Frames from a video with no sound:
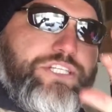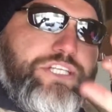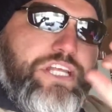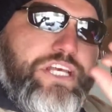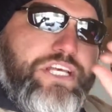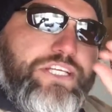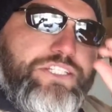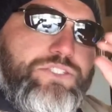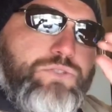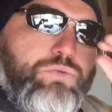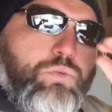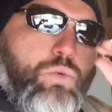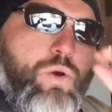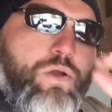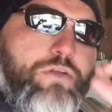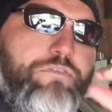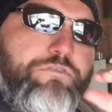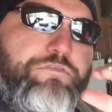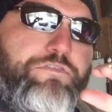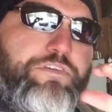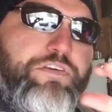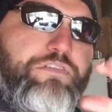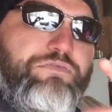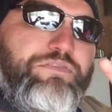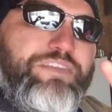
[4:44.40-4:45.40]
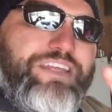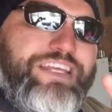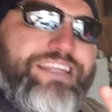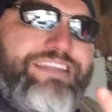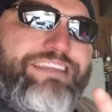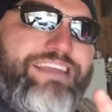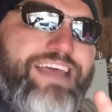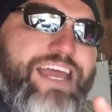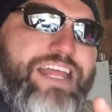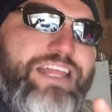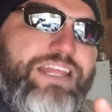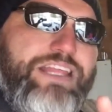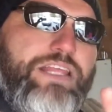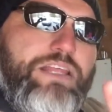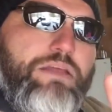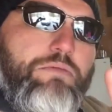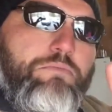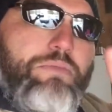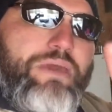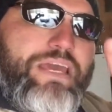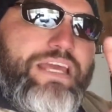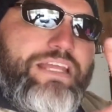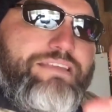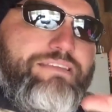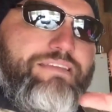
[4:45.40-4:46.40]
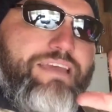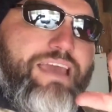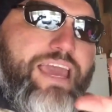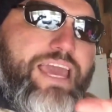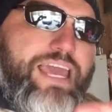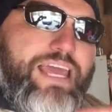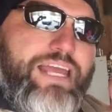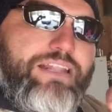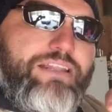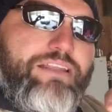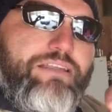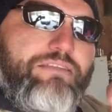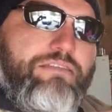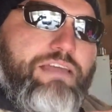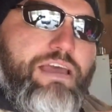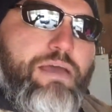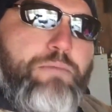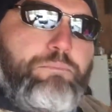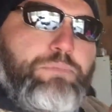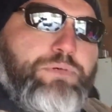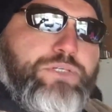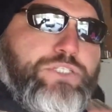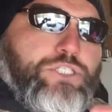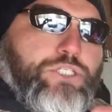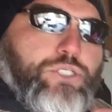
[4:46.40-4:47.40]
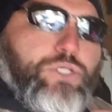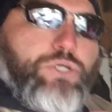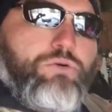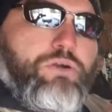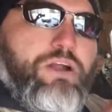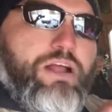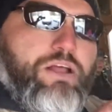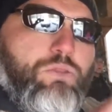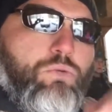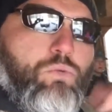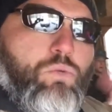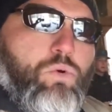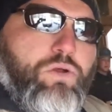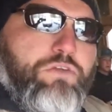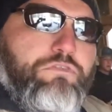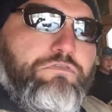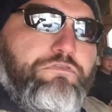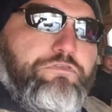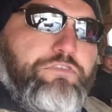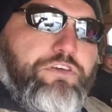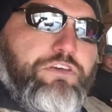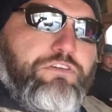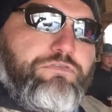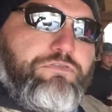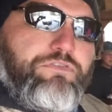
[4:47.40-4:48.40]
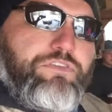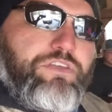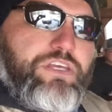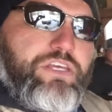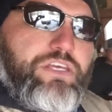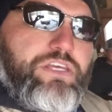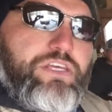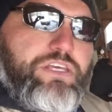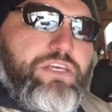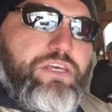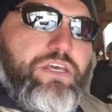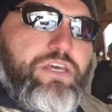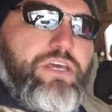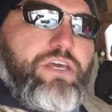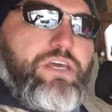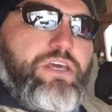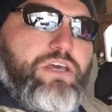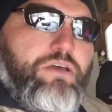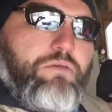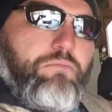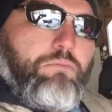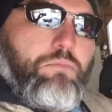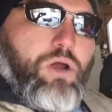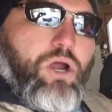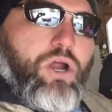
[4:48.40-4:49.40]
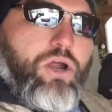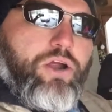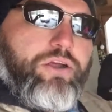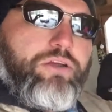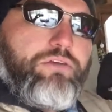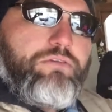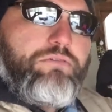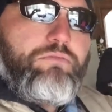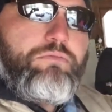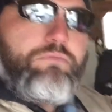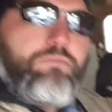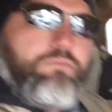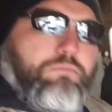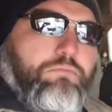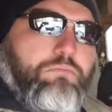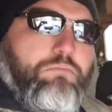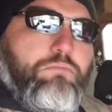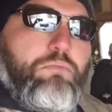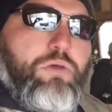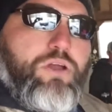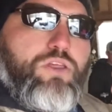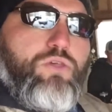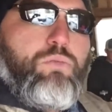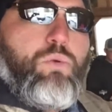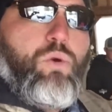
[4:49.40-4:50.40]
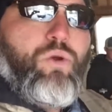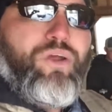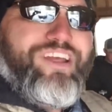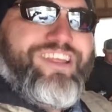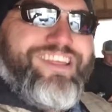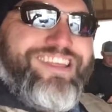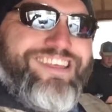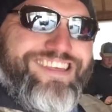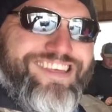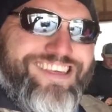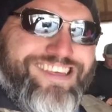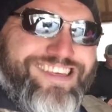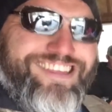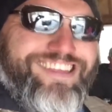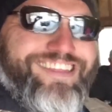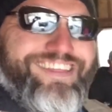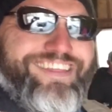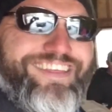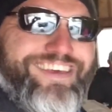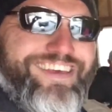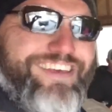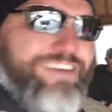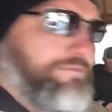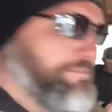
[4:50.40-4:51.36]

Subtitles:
it hits 150, it tends to maintain the temperature around the 150 mark much more consistently.